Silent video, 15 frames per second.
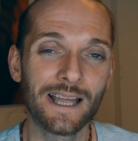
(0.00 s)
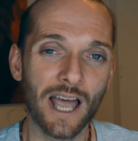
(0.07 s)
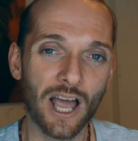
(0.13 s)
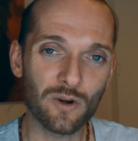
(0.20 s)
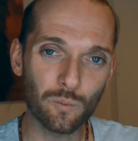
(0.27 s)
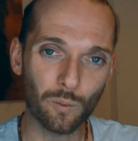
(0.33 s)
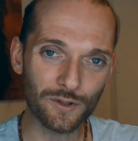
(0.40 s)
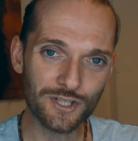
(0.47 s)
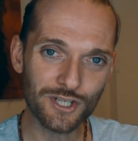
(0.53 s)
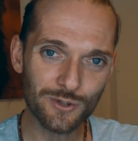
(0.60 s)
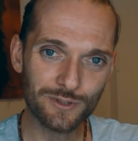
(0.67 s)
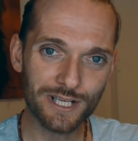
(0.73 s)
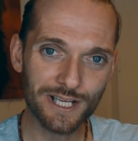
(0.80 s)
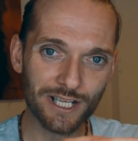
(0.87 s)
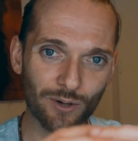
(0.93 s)
And once you
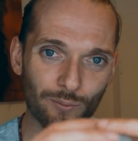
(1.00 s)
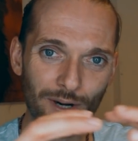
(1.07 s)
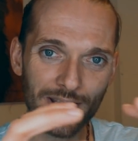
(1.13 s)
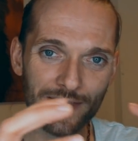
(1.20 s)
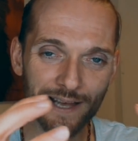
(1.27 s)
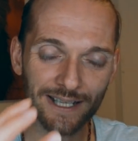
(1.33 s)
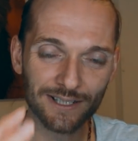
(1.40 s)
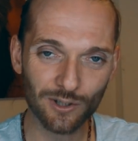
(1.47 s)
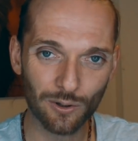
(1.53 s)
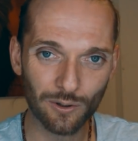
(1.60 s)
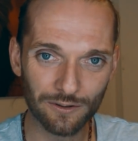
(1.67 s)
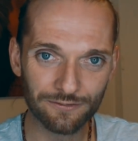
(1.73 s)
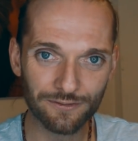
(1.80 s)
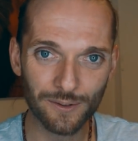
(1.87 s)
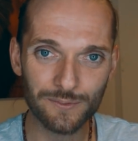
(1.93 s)
take away that
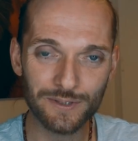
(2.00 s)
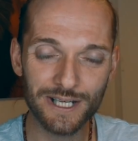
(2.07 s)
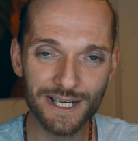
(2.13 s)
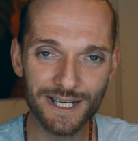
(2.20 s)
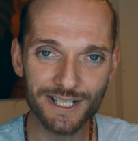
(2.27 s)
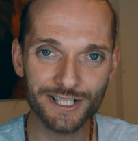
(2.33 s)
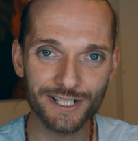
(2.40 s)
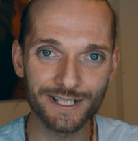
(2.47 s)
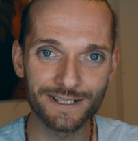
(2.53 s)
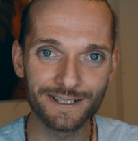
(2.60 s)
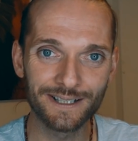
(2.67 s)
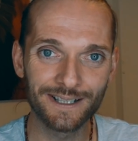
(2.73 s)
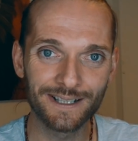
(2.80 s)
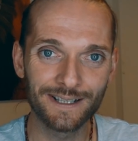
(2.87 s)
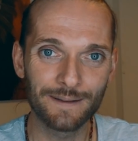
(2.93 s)
core foundation
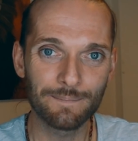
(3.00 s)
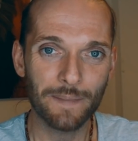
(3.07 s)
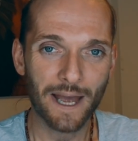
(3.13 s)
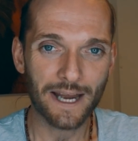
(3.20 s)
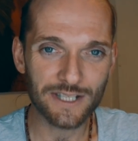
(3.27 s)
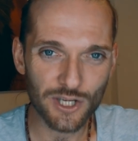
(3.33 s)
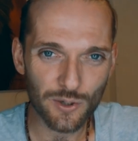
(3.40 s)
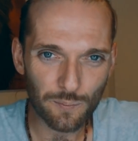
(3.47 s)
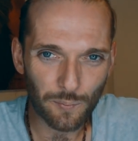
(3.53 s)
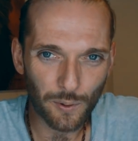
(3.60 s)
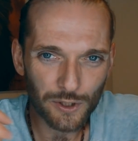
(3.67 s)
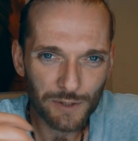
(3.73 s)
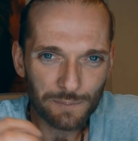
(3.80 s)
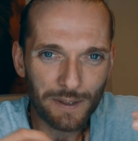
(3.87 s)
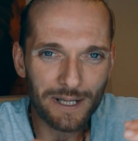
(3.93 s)
and you
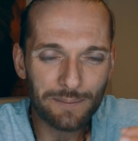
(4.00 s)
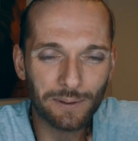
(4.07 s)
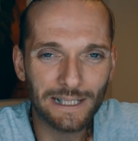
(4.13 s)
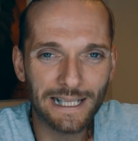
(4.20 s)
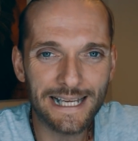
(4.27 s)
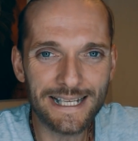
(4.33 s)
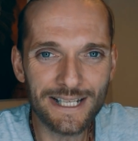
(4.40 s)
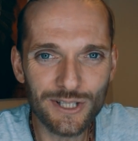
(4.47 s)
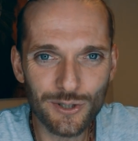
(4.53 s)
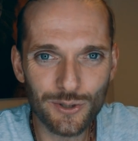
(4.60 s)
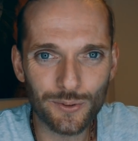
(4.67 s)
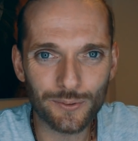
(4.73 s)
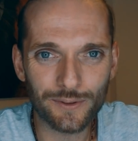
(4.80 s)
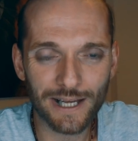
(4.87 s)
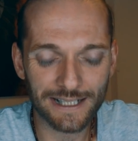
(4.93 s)
push people
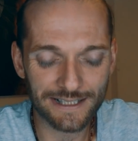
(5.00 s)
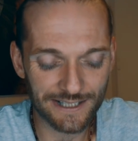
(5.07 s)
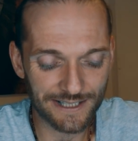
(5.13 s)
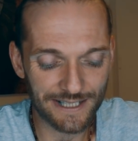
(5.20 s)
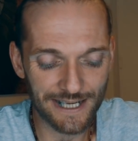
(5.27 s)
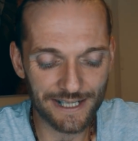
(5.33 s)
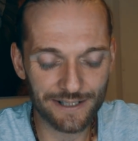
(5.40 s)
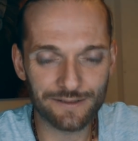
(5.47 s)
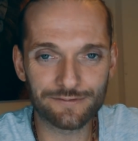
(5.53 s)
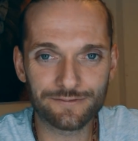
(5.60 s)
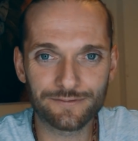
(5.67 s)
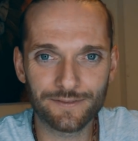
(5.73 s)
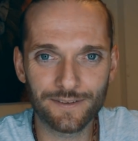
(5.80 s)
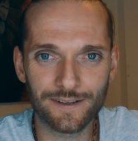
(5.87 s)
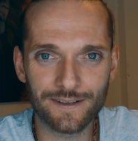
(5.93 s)
into that state
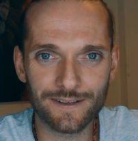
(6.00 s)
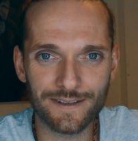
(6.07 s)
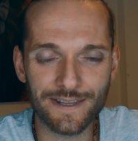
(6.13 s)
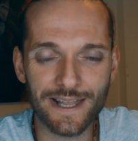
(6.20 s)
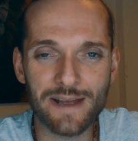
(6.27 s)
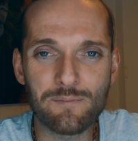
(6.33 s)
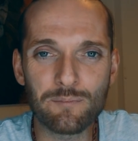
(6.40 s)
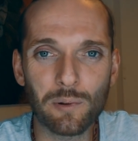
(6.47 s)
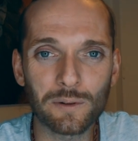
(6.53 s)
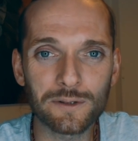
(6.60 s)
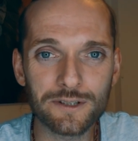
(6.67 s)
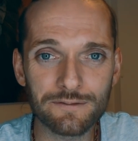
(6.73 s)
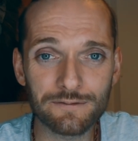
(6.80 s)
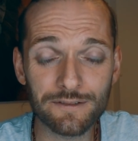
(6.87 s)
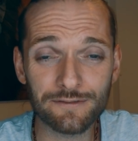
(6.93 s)
of the impulse
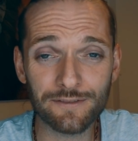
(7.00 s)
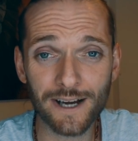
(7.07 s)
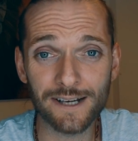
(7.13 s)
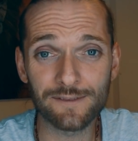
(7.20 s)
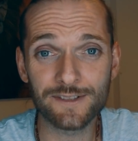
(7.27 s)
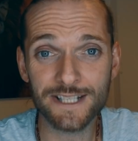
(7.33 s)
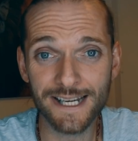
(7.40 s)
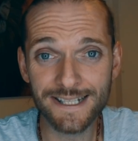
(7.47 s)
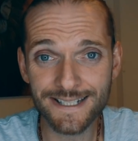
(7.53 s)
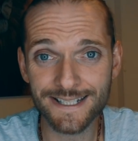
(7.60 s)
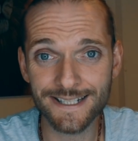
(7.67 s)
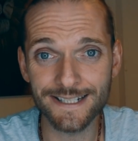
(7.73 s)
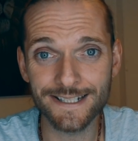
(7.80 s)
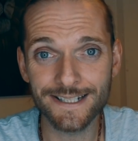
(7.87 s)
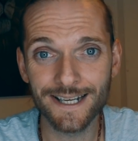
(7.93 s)
of the five
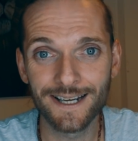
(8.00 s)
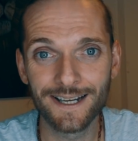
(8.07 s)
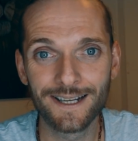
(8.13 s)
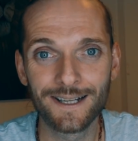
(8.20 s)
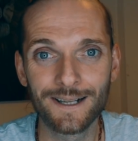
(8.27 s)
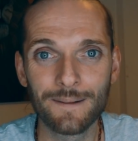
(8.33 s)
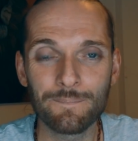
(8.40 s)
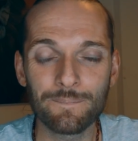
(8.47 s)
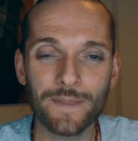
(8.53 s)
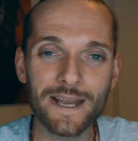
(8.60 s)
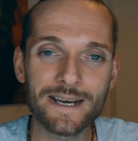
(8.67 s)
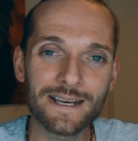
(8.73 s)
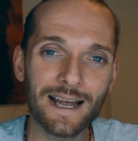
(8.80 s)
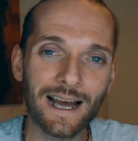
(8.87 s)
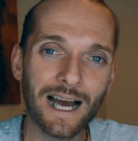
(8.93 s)
senses,
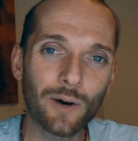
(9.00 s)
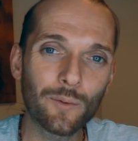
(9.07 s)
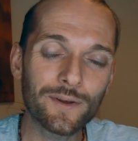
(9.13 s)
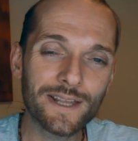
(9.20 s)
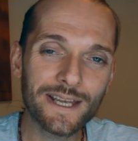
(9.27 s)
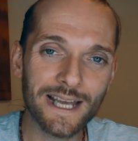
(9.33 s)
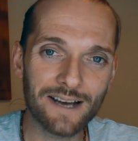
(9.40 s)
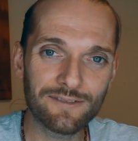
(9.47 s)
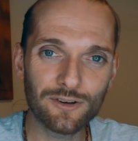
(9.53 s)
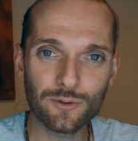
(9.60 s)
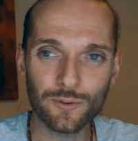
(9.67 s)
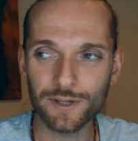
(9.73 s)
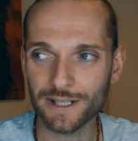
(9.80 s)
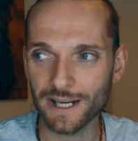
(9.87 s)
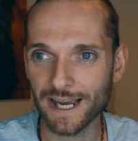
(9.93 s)
then how are they ever
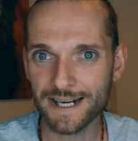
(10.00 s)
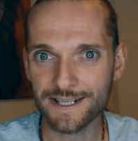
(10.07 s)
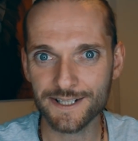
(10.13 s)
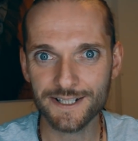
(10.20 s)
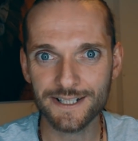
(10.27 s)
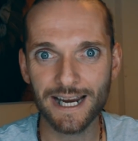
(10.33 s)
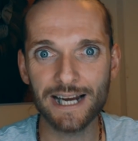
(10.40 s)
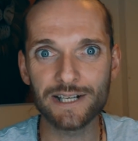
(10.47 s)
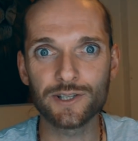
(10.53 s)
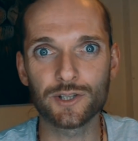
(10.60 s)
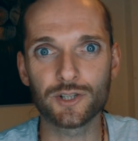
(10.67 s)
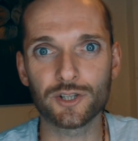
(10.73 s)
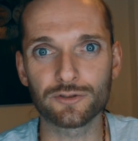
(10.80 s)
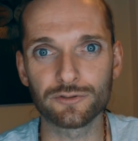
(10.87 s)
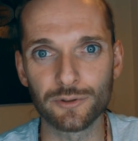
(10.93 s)
going to exercise a
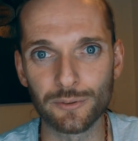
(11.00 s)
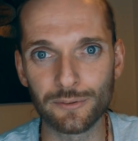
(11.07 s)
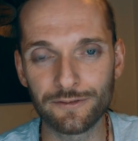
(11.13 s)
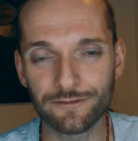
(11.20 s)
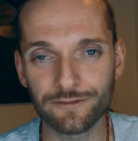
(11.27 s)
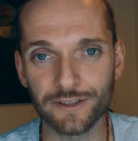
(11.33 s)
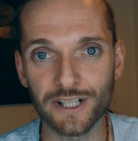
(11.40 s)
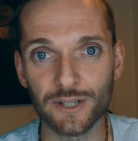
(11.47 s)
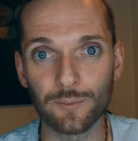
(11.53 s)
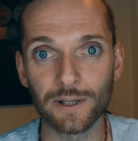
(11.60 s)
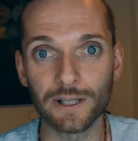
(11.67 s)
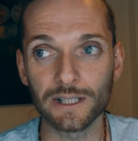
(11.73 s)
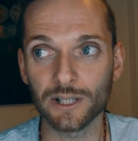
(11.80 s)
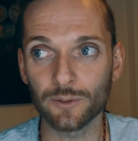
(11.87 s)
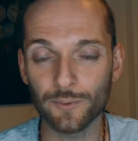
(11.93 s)
true free
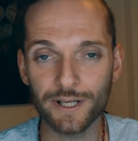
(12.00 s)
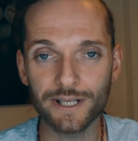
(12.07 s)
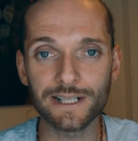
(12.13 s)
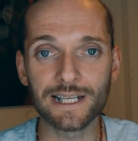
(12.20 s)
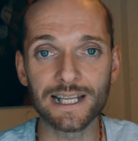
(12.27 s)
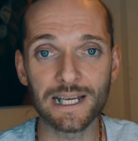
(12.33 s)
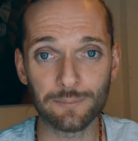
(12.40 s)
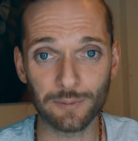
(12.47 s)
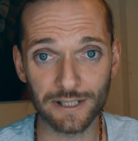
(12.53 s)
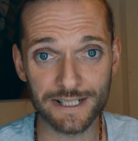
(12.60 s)
will that we can label